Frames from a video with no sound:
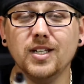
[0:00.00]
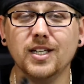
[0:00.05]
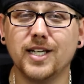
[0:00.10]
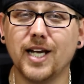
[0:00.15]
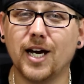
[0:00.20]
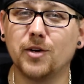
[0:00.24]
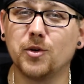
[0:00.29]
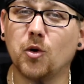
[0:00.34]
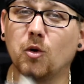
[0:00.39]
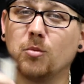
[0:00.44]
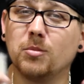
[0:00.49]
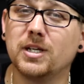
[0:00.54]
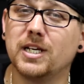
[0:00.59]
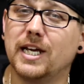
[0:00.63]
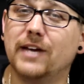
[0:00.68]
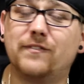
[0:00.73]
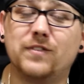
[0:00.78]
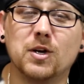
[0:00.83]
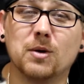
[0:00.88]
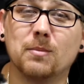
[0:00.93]
Now,
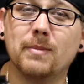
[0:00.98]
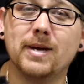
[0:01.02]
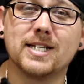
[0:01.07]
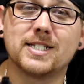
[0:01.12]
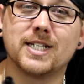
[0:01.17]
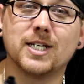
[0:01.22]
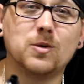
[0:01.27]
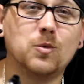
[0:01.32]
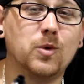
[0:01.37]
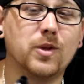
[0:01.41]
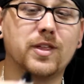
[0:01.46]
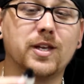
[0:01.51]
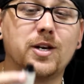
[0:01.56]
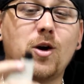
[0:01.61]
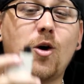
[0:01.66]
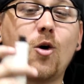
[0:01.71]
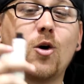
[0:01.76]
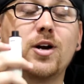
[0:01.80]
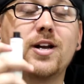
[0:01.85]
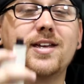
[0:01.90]
normally, if you're messing with an
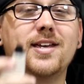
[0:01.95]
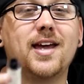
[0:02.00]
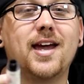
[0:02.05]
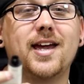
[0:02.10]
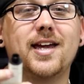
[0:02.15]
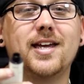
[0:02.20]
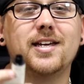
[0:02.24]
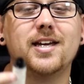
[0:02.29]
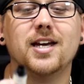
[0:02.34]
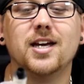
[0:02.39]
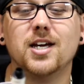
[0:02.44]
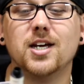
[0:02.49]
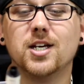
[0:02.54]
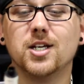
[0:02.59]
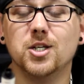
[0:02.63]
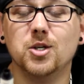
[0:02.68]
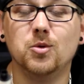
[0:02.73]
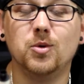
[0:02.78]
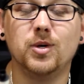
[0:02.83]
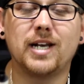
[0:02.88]
RDA,
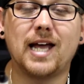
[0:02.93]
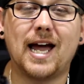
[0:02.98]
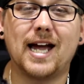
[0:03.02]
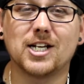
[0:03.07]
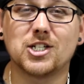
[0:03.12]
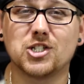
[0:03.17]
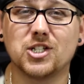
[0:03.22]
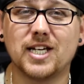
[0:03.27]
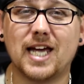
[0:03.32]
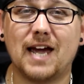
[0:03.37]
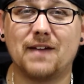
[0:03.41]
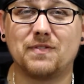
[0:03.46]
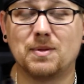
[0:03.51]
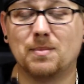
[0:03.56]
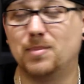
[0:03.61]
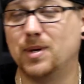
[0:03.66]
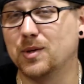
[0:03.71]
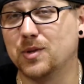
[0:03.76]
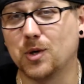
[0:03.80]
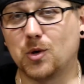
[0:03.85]
you would actually have to
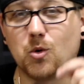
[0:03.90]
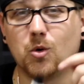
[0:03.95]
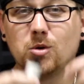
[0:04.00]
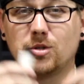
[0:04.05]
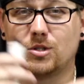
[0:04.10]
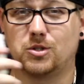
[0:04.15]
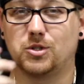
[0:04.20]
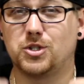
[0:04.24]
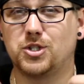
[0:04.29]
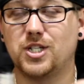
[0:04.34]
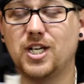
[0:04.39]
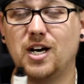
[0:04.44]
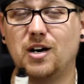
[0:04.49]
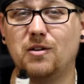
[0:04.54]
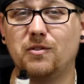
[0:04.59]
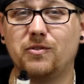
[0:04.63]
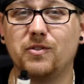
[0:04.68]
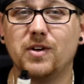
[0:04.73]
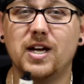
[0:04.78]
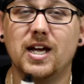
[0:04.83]
build the coils
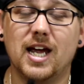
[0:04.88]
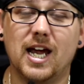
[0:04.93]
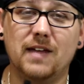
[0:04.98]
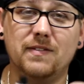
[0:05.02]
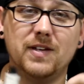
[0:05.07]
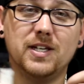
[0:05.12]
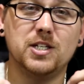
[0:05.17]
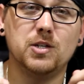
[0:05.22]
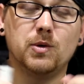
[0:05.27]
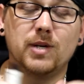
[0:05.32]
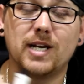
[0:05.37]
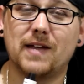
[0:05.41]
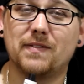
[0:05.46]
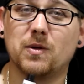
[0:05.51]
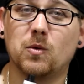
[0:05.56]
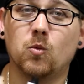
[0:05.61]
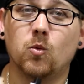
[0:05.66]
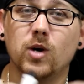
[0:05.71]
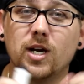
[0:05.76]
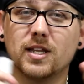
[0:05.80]
yourself, and then you would have
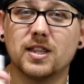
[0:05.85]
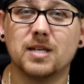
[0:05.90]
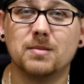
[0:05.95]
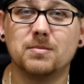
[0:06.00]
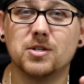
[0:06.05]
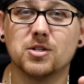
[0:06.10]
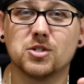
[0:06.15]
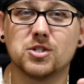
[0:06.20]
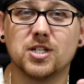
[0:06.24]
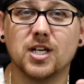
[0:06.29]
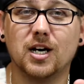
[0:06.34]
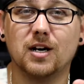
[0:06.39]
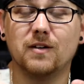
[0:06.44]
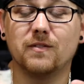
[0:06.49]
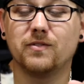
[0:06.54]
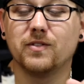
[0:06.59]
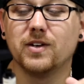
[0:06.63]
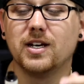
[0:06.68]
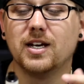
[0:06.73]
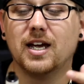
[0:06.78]
to wick them
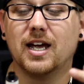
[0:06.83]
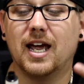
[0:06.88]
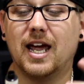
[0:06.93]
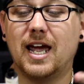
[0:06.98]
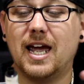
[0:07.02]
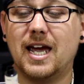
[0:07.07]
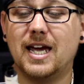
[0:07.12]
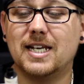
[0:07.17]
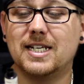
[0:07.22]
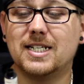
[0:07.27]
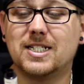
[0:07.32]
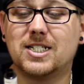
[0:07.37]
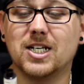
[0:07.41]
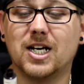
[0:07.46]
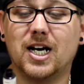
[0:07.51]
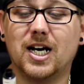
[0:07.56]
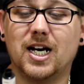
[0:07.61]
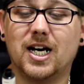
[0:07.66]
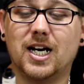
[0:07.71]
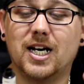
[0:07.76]
yourself, and
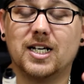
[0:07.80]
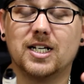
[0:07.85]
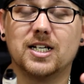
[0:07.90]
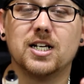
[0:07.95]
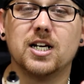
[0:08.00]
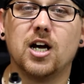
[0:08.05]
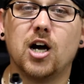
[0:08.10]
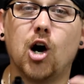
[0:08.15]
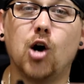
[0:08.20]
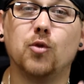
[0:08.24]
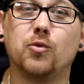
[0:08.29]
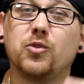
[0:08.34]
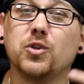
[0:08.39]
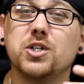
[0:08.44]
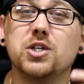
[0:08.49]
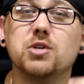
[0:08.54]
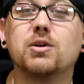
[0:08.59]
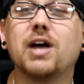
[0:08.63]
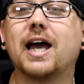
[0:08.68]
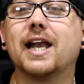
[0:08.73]
uh, hopefully
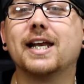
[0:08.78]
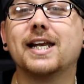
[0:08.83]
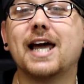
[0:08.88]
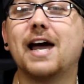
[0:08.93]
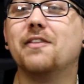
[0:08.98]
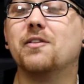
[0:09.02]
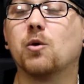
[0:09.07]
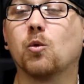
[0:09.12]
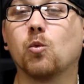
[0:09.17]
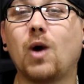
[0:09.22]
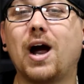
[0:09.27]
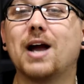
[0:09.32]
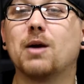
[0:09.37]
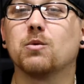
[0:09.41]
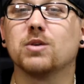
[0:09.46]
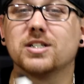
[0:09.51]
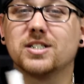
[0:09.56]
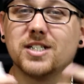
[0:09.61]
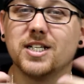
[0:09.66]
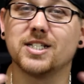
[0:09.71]
you got it at the right
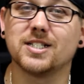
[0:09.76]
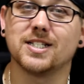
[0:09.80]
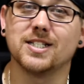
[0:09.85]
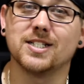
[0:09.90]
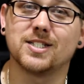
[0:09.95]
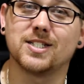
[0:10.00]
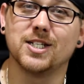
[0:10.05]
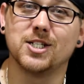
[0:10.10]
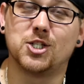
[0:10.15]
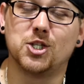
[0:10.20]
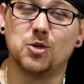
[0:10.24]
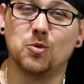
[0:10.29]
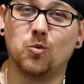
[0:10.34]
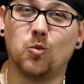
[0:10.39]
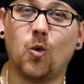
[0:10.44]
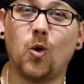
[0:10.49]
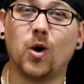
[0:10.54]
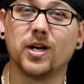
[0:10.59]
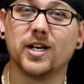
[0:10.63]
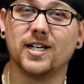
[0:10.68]
resistance that you
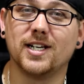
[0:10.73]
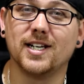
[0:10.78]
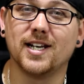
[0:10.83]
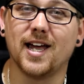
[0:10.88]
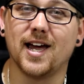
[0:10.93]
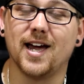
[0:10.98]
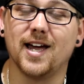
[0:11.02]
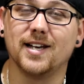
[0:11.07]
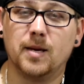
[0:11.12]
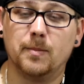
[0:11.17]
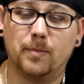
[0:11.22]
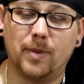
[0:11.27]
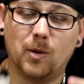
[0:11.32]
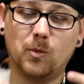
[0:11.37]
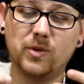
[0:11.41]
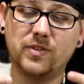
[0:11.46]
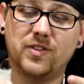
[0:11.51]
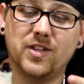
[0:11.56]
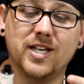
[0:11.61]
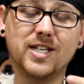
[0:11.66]
wanted it at. But
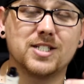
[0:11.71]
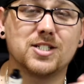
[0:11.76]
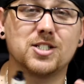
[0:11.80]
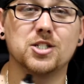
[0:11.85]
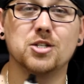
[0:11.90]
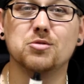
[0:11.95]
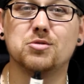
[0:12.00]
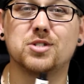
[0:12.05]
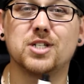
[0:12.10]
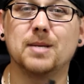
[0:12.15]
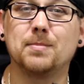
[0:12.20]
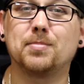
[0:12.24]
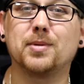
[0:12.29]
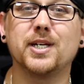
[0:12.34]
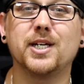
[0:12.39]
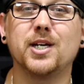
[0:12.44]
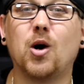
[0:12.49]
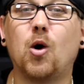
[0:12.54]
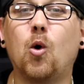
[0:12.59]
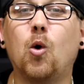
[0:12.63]
with this, you
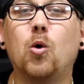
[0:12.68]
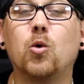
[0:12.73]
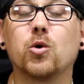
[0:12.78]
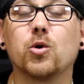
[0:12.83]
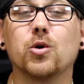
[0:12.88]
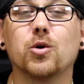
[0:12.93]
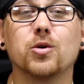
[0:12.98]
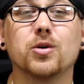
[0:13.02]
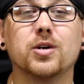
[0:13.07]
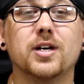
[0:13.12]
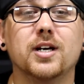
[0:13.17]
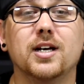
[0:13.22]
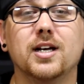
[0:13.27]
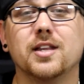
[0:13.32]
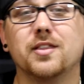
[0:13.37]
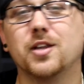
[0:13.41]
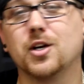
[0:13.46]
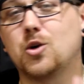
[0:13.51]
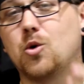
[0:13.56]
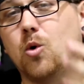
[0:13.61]
simply order
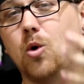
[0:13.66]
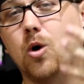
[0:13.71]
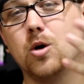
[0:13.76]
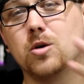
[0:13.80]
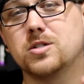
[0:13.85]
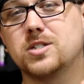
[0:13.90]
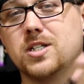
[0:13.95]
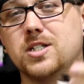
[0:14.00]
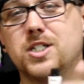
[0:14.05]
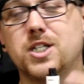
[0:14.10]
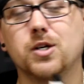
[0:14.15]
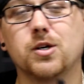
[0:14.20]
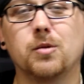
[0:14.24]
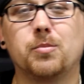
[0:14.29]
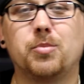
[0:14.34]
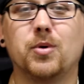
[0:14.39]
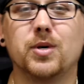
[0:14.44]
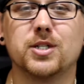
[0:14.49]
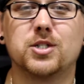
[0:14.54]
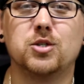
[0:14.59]
the coils, the
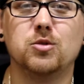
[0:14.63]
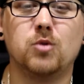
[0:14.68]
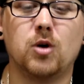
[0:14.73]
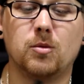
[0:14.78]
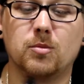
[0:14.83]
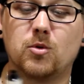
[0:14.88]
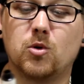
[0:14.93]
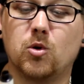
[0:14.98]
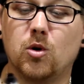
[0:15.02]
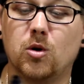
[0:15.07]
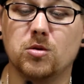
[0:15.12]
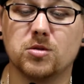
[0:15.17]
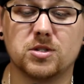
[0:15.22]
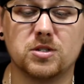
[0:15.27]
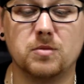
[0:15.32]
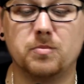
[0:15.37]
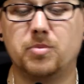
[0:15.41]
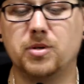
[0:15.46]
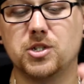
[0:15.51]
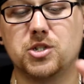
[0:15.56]
0.2 ohm coils.
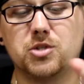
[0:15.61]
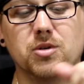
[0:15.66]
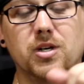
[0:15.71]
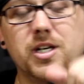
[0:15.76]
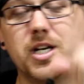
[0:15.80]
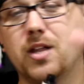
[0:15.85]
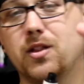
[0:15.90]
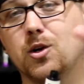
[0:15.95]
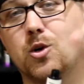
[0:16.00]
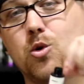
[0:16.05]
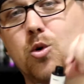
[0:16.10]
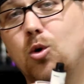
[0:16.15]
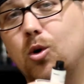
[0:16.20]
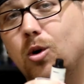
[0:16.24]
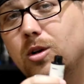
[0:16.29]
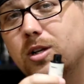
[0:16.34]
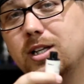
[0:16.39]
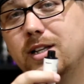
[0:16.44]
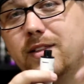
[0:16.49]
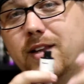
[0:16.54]
You put you another
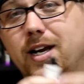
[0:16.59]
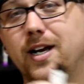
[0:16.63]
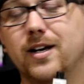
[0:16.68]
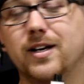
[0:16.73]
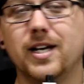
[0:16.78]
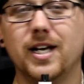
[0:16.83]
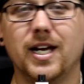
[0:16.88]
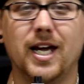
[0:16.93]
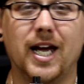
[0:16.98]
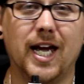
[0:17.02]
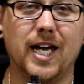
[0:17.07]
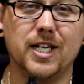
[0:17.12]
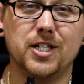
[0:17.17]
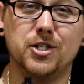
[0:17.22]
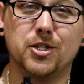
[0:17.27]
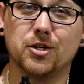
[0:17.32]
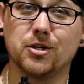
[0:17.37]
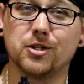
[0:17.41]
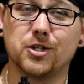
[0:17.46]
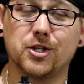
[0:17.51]
coil in there and
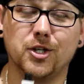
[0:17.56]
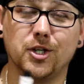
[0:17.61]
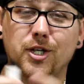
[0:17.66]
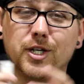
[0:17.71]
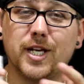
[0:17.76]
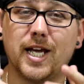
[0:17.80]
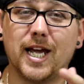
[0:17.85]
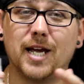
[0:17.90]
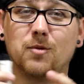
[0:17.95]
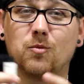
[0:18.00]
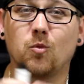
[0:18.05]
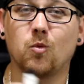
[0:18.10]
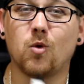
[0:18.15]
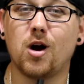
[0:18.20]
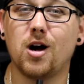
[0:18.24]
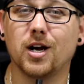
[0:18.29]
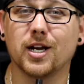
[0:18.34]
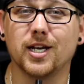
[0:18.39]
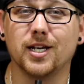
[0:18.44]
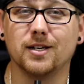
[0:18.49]
you're good and
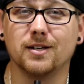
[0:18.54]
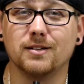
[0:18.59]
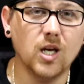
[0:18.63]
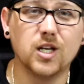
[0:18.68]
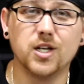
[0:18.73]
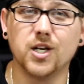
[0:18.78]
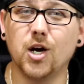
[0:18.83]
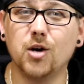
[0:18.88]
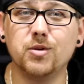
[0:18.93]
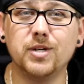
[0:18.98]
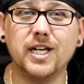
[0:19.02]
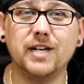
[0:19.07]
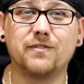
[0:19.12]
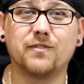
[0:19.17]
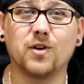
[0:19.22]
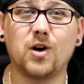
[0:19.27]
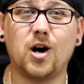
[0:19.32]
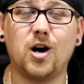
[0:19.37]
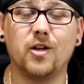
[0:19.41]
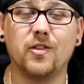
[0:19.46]
rocking. No need
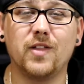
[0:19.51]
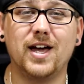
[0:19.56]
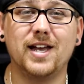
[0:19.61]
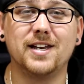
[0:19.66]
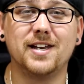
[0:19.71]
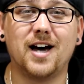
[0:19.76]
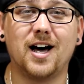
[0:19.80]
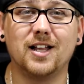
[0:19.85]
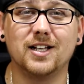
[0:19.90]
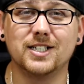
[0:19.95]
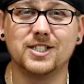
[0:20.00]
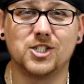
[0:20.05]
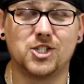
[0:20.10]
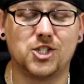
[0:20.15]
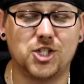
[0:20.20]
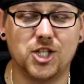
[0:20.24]
for all that knowledge.